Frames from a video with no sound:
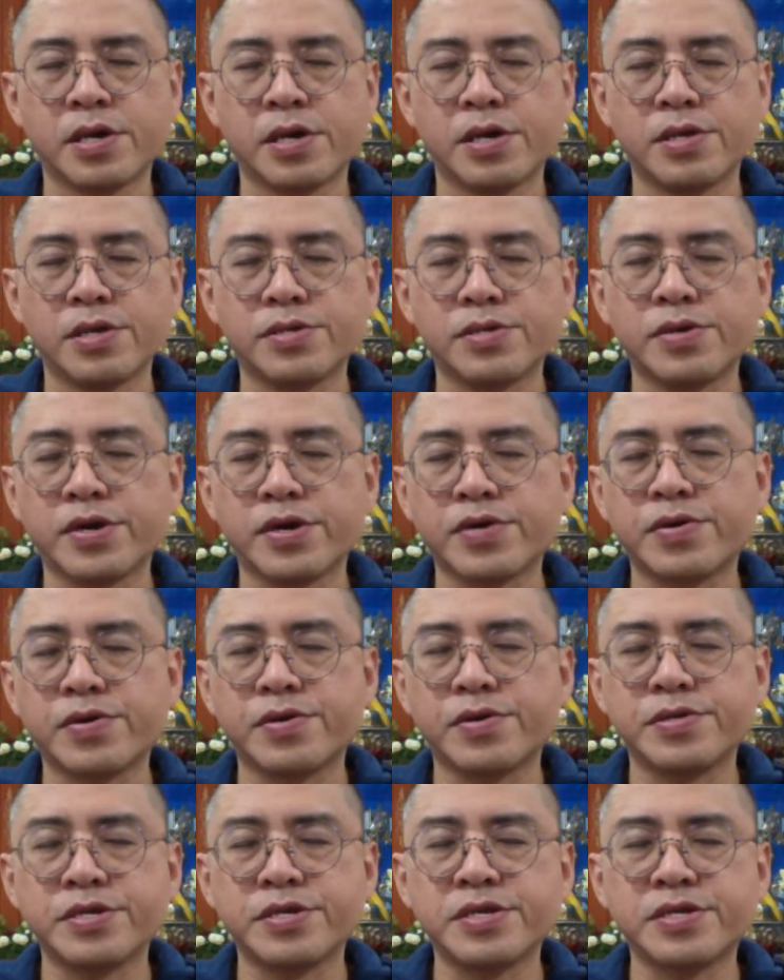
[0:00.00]
So I
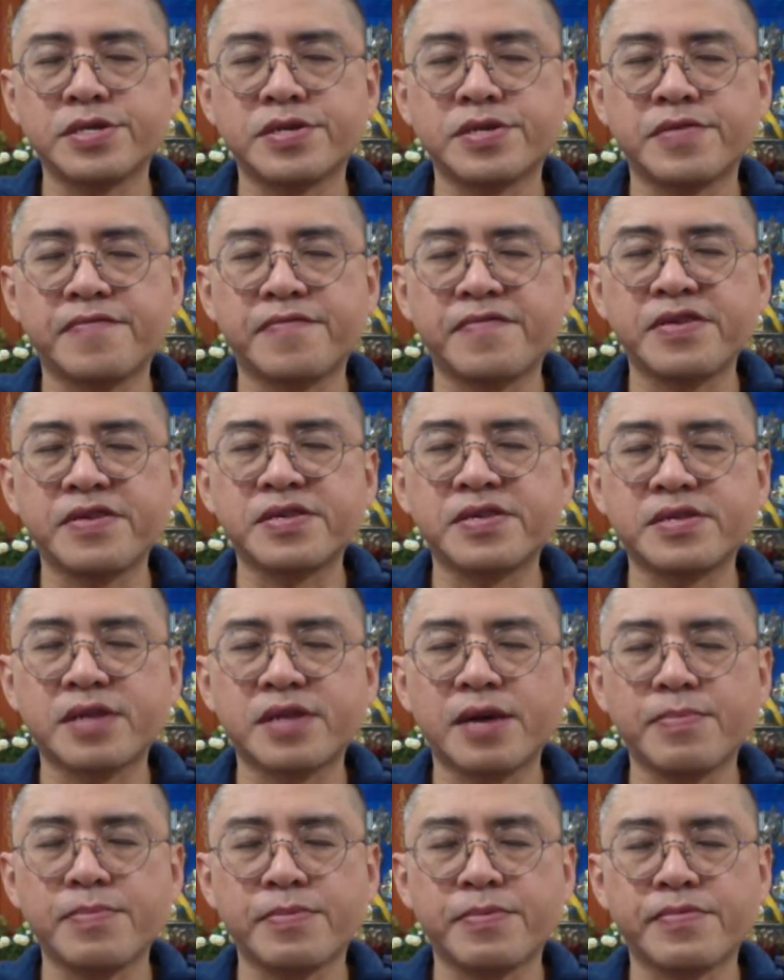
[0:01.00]
call this the first
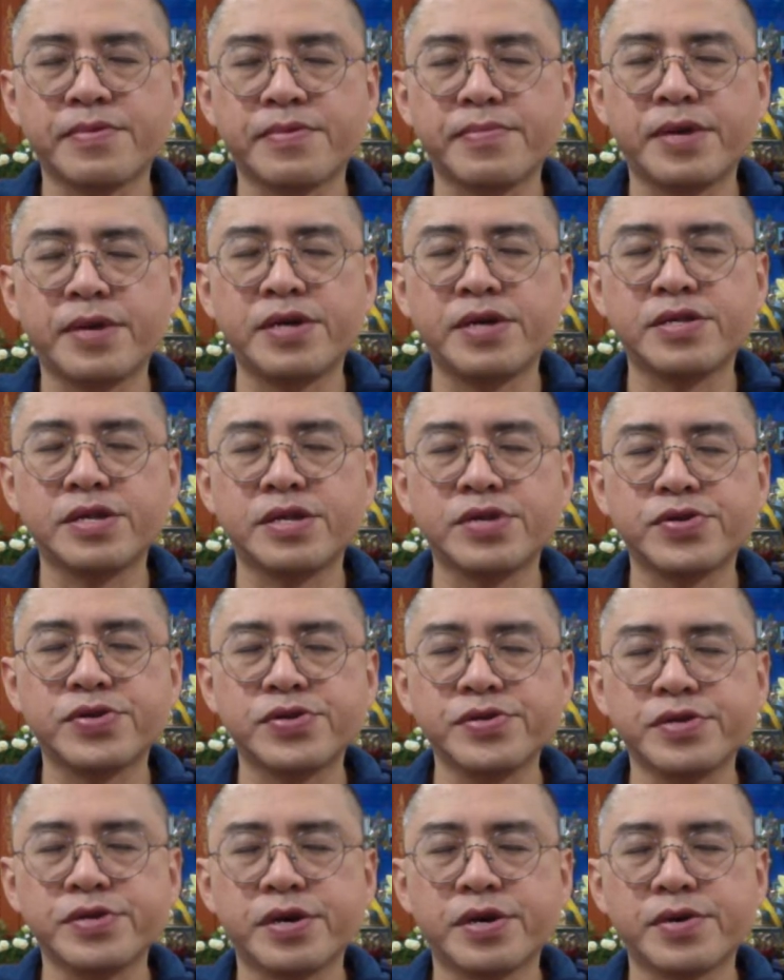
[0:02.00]
step of the
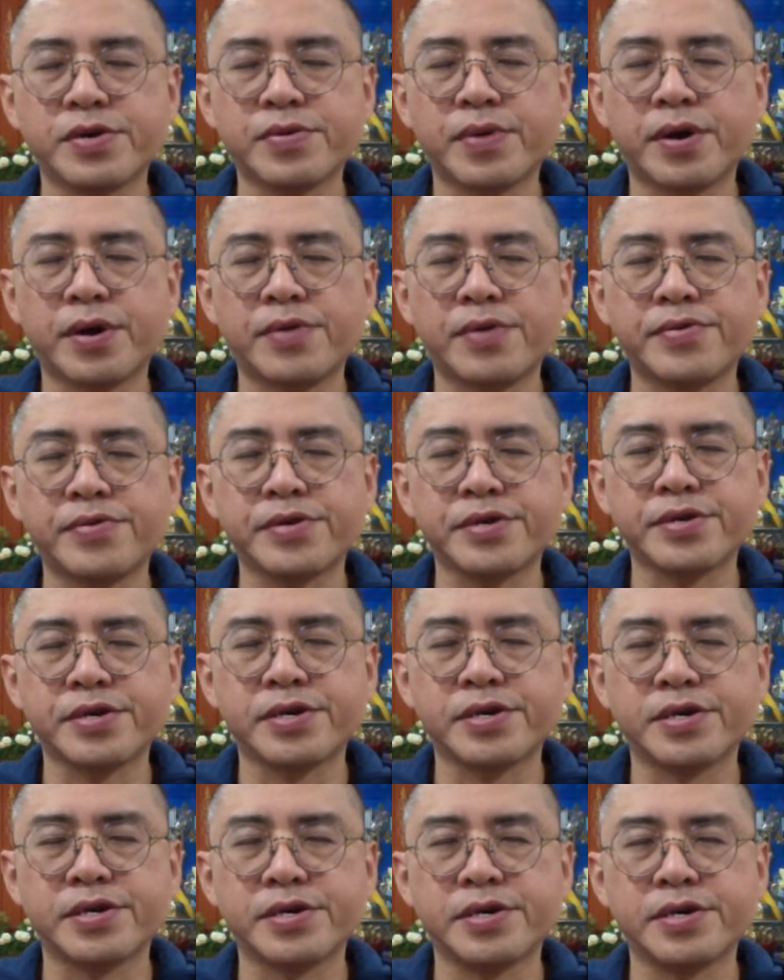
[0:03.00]
meditation, acquiring
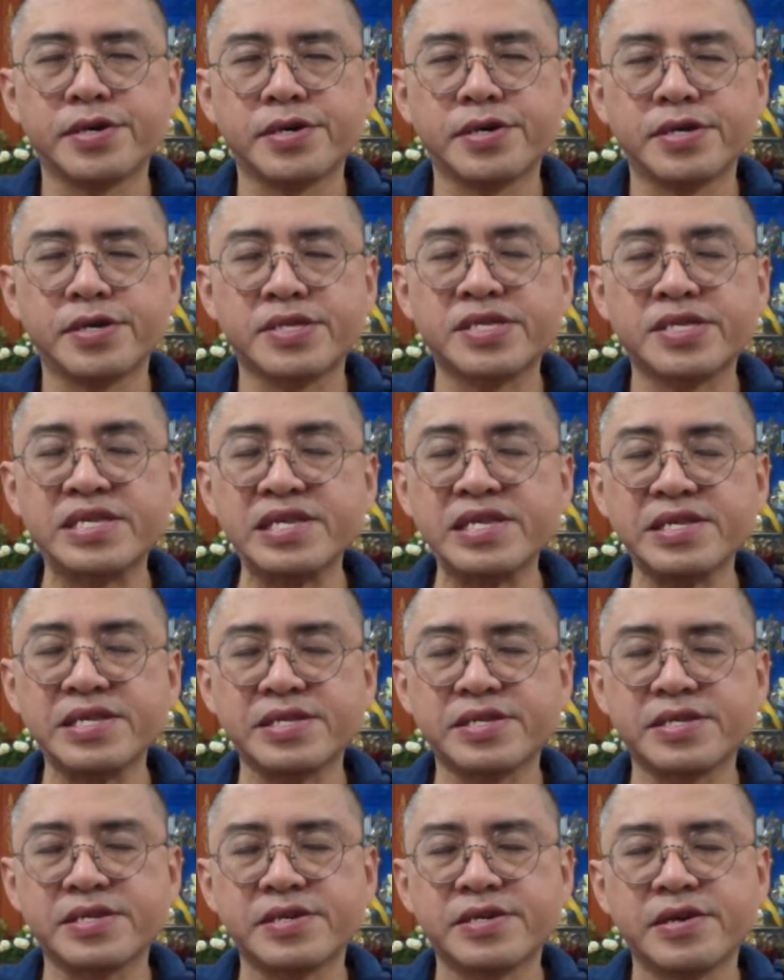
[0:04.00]
a
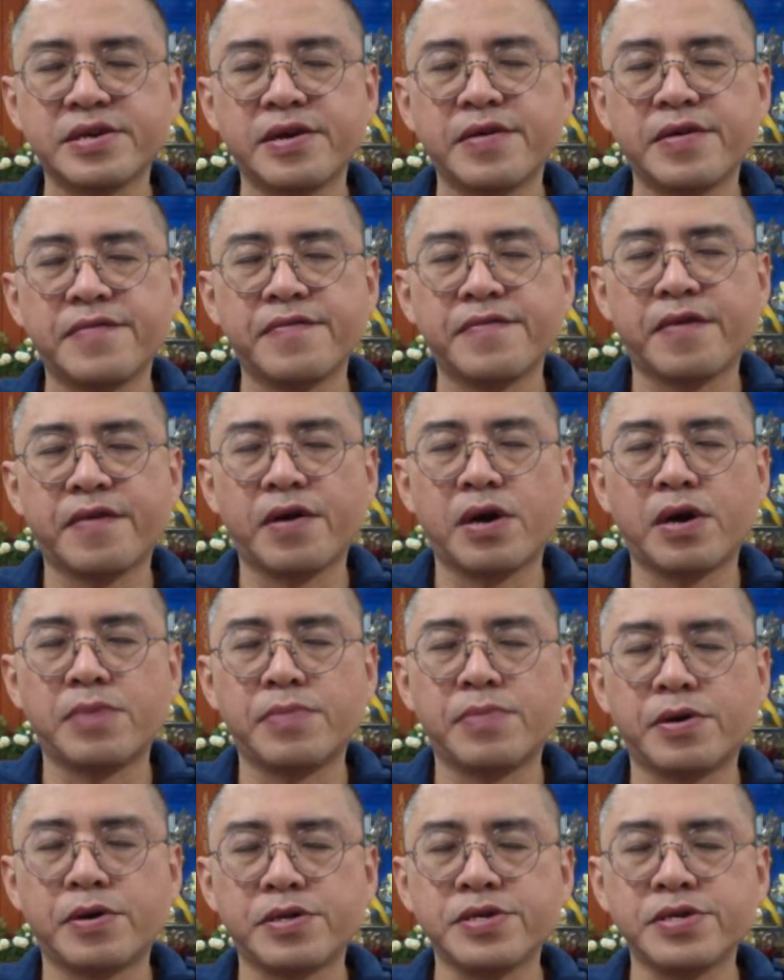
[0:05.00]
seat for our
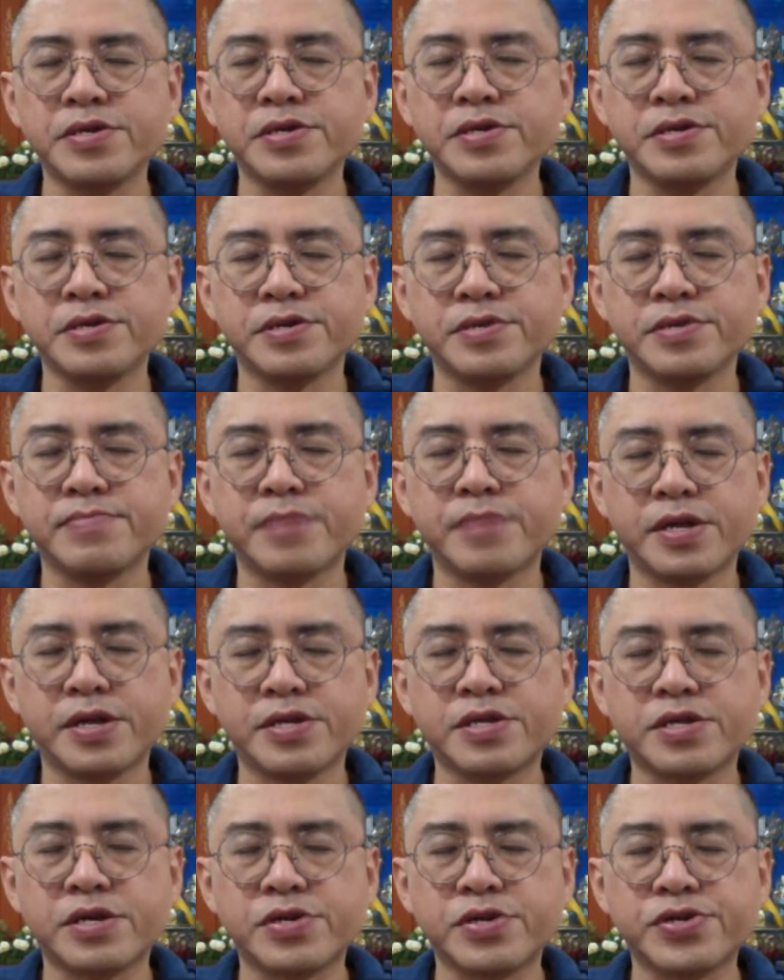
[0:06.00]
body in
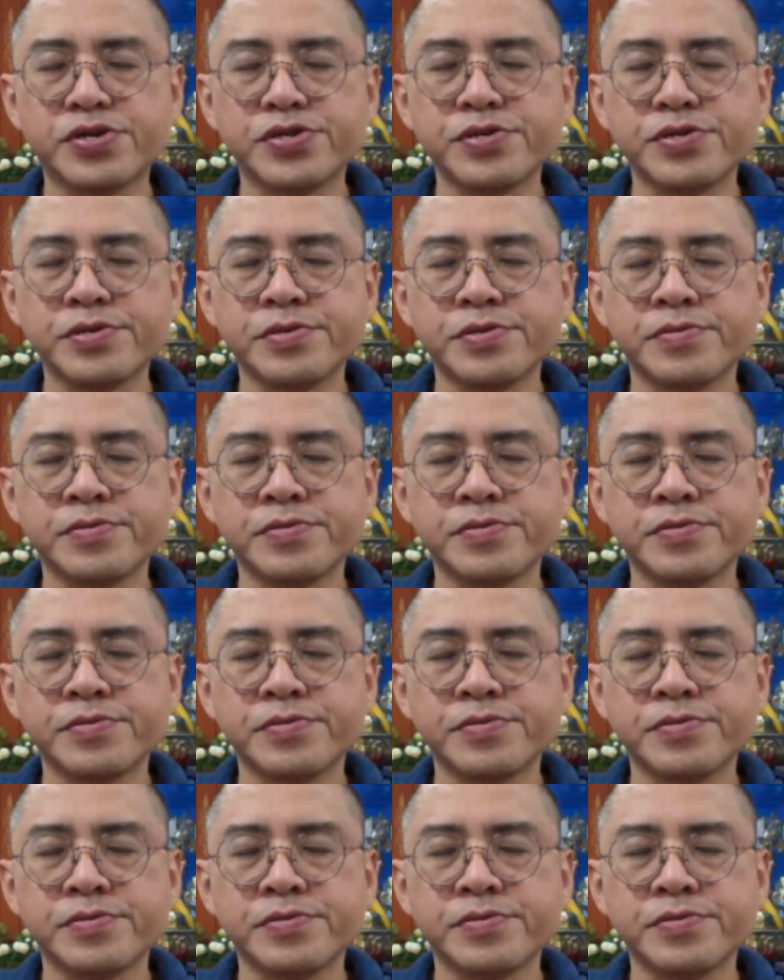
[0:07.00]
meditation.